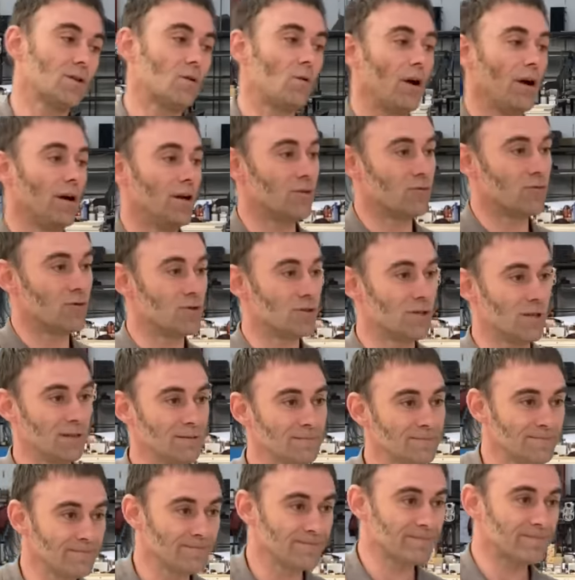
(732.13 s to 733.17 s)
quite
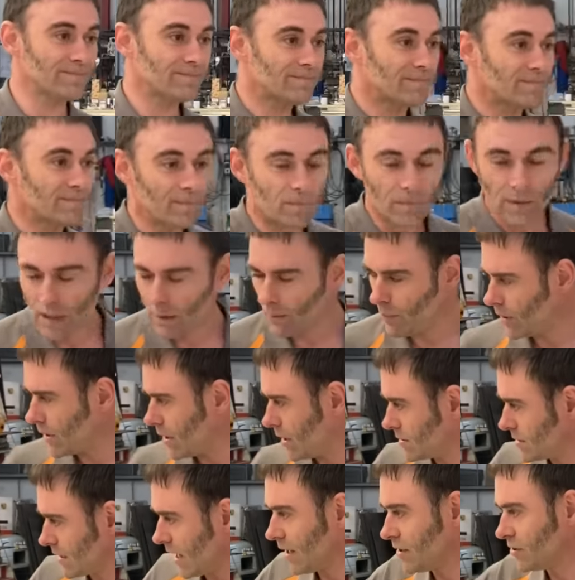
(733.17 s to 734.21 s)
interesting
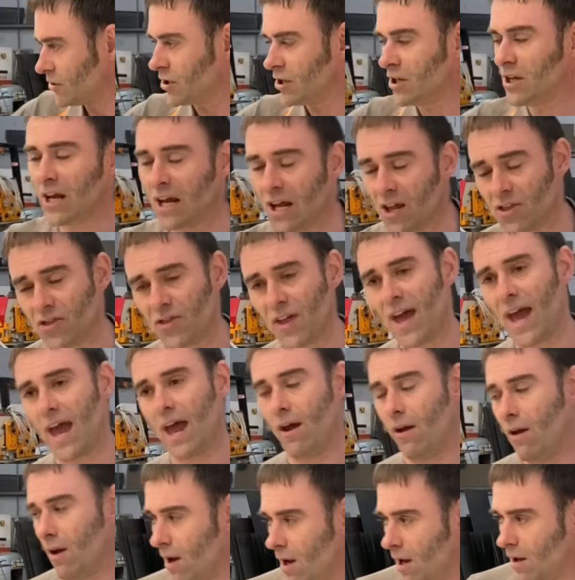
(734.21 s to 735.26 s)
because underneath
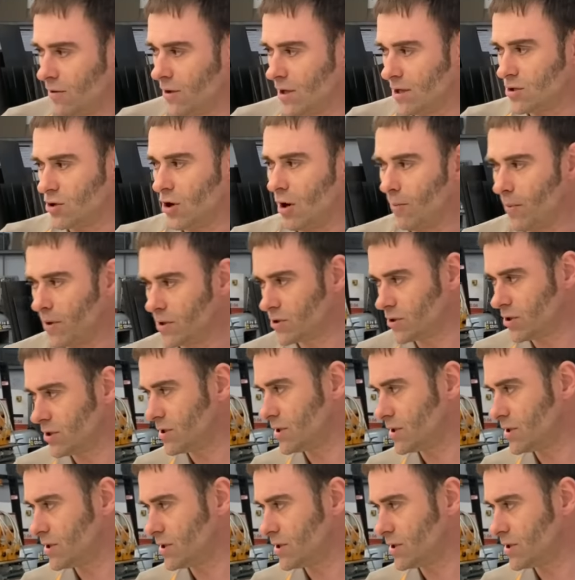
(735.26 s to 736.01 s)
there, there's not much to